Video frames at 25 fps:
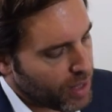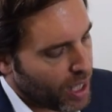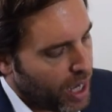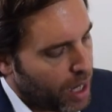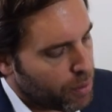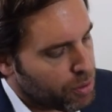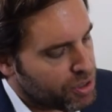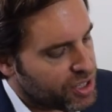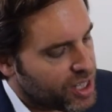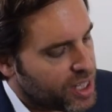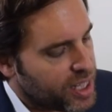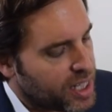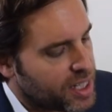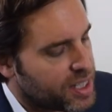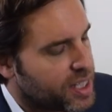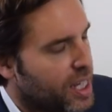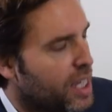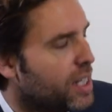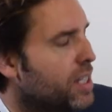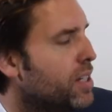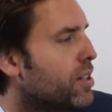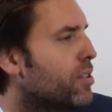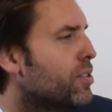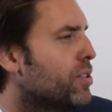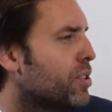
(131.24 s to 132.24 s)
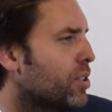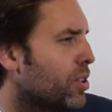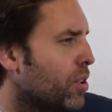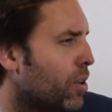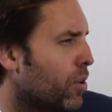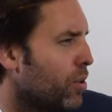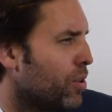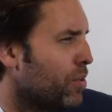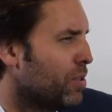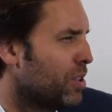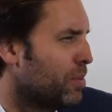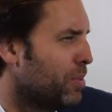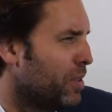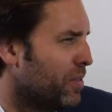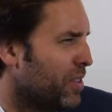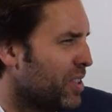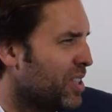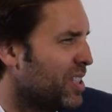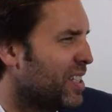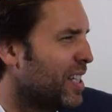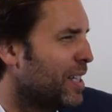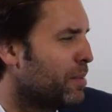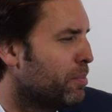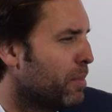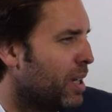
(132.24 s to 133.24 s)
I would say that 10 years ago, there was a bit of a
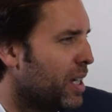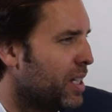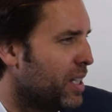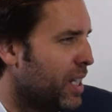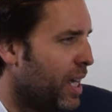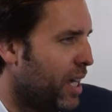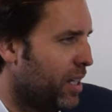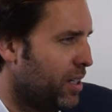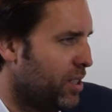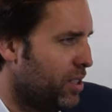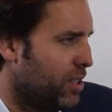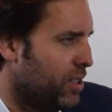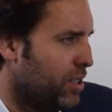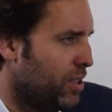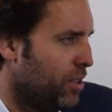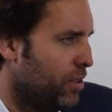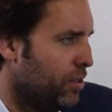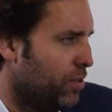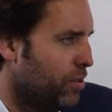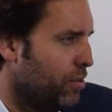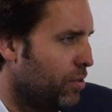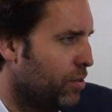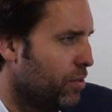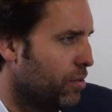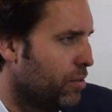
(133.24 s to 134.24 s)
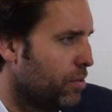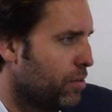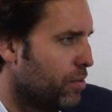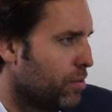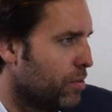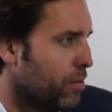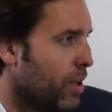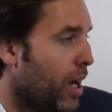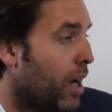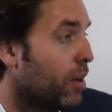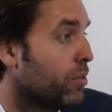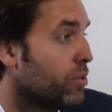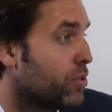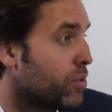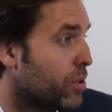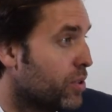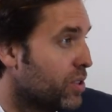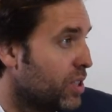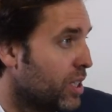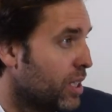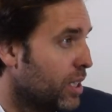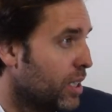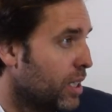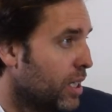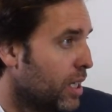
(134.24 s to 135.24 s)
stigma attached to
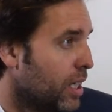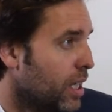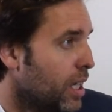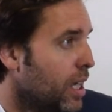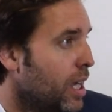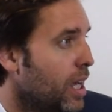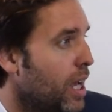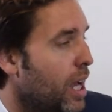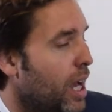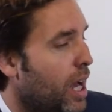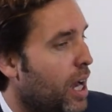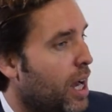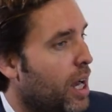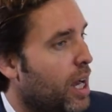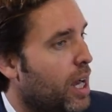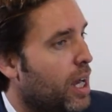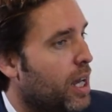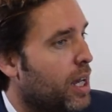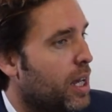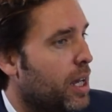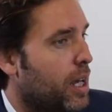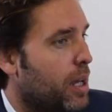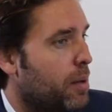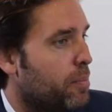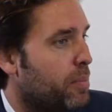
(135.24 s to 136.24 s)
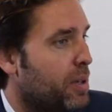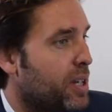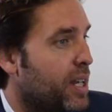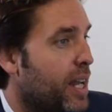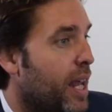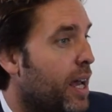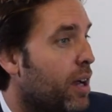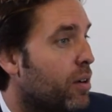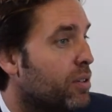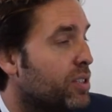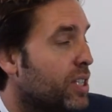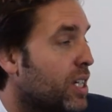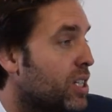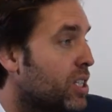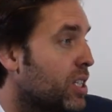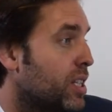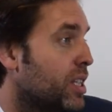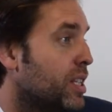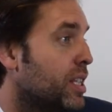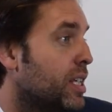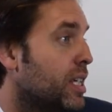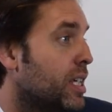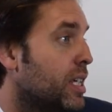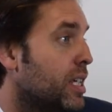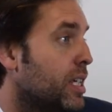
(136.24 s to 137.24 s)
outsourcing. Mm. Uh, but now it's actually
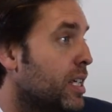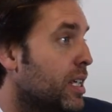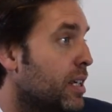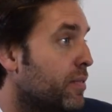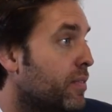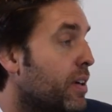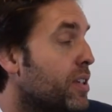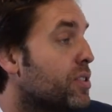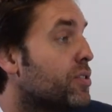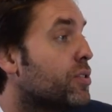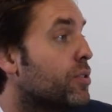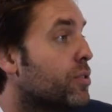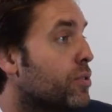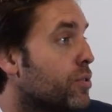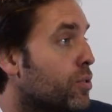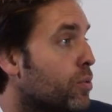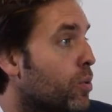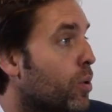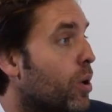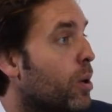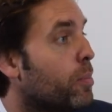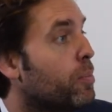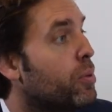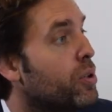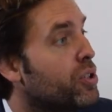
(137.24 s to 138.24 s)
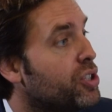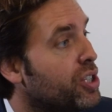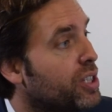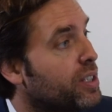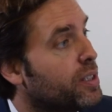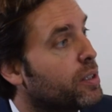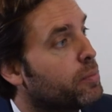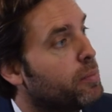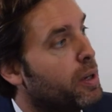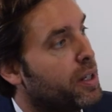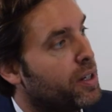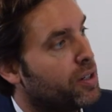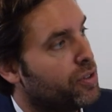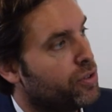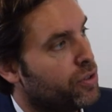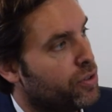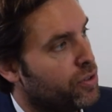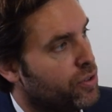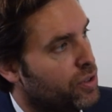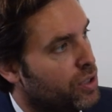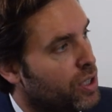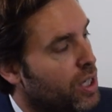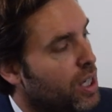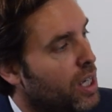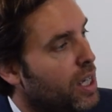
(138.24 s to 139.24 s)
the investors who are pushing their
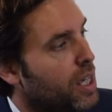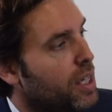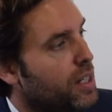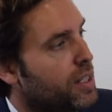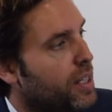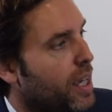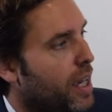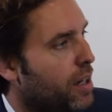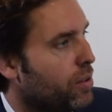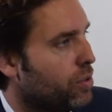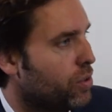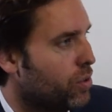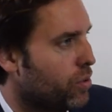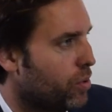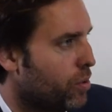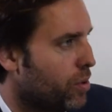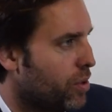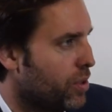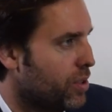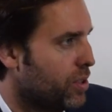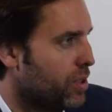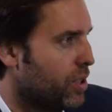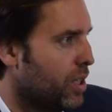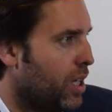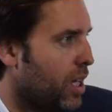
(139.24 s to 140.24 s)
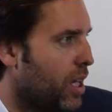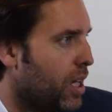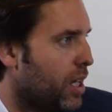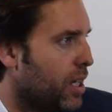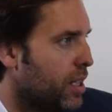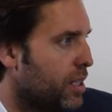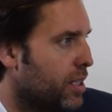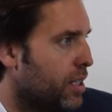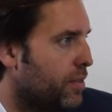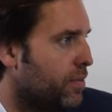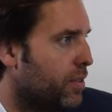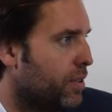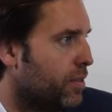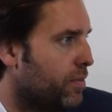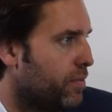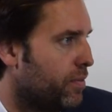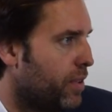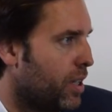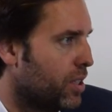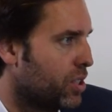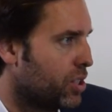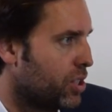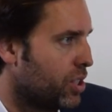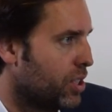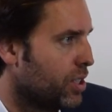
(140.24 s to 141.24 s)
managers to outsource uh, different
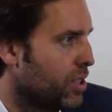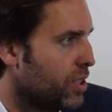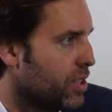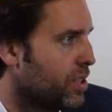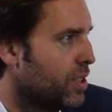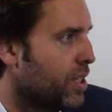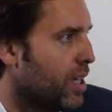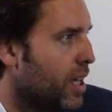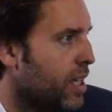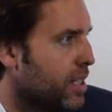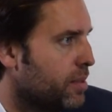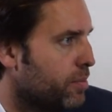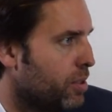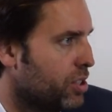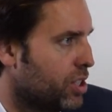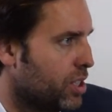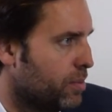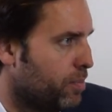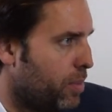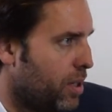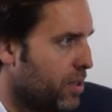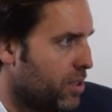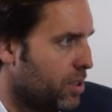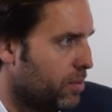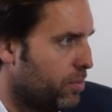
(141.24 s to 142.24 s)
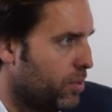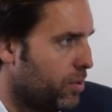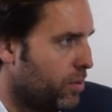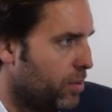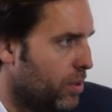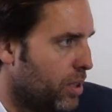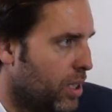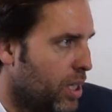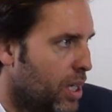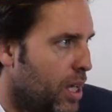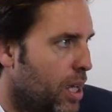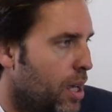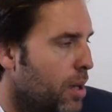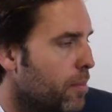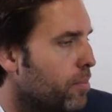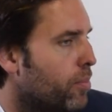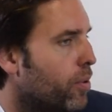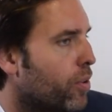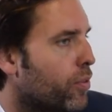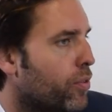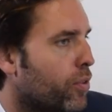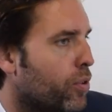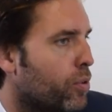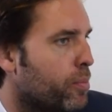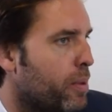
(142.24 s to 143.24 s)
functions as much as possible.
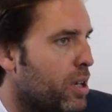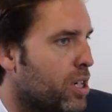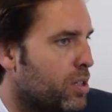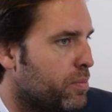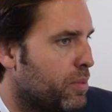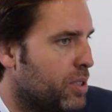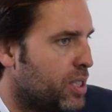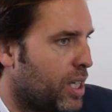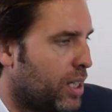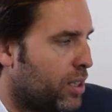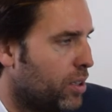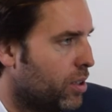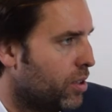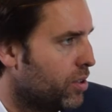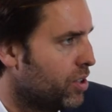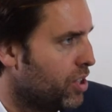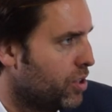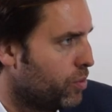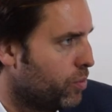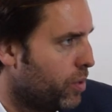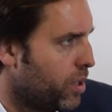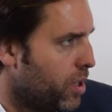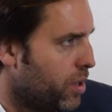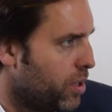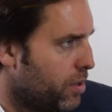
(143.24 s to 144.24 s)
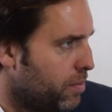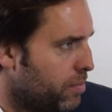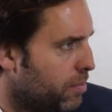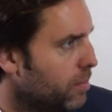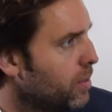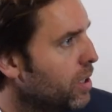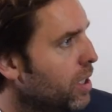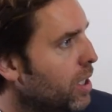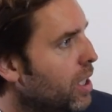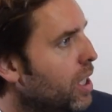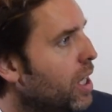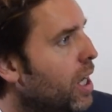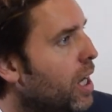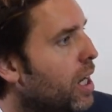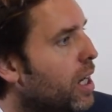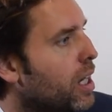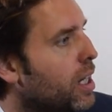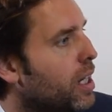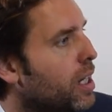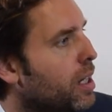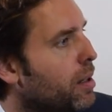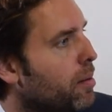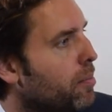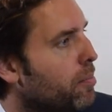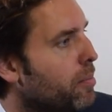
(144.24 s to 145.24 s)
Portfolio management technology is one of them.
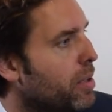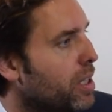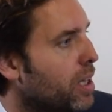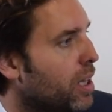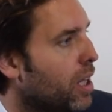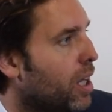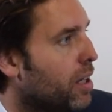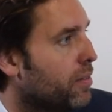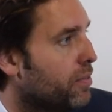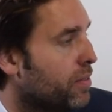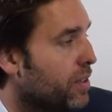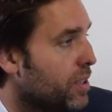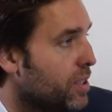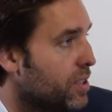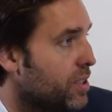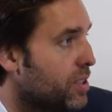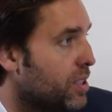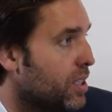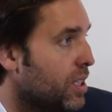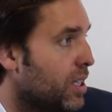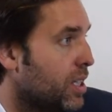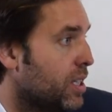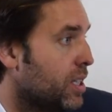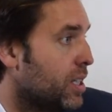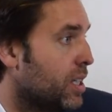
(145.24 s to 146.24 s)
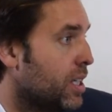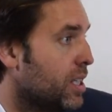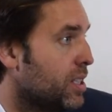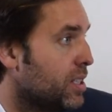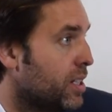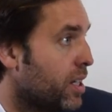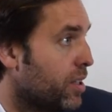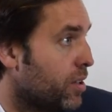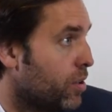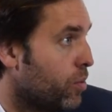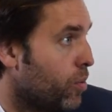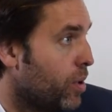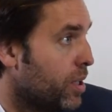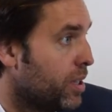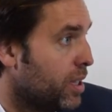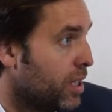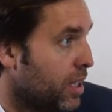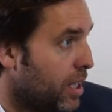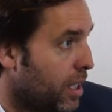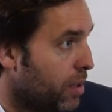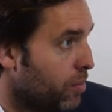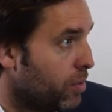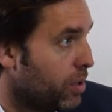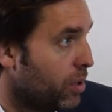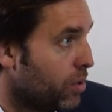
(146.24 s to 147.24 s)
Uh, middle office uh, is another one
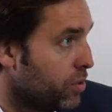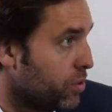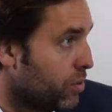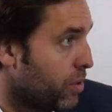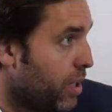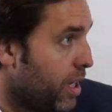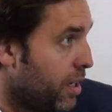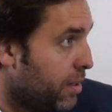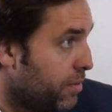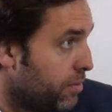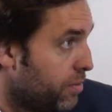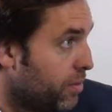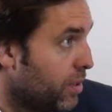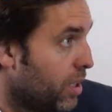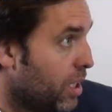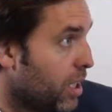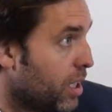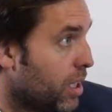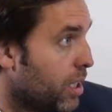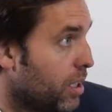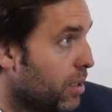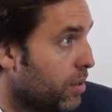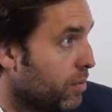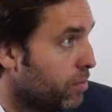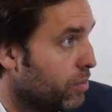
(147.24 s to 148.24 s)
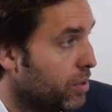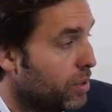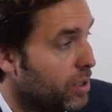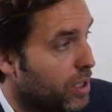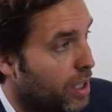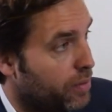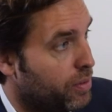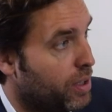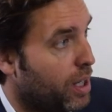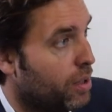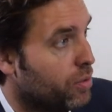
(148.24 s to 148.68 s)
that we also have. Uh, we have an